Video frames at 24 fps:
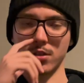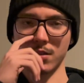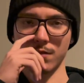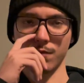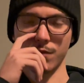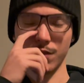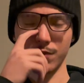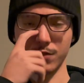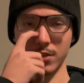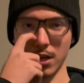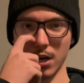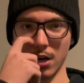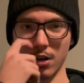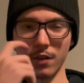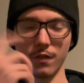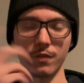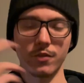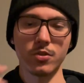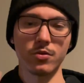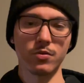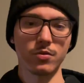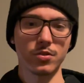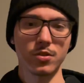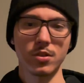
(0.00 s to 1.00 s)
1,500
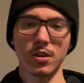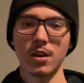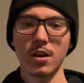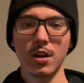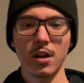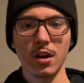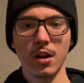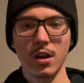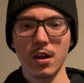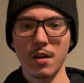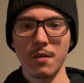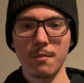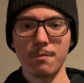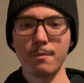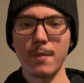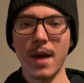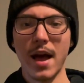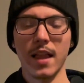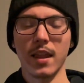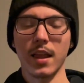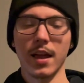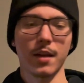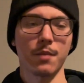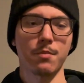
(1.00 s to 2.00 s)
views,
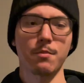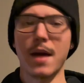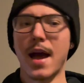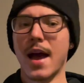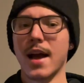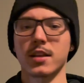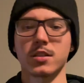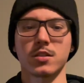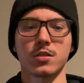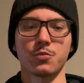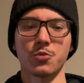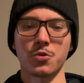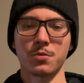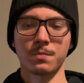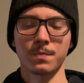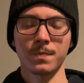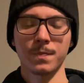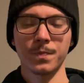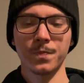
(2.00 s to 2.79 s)
like maximum.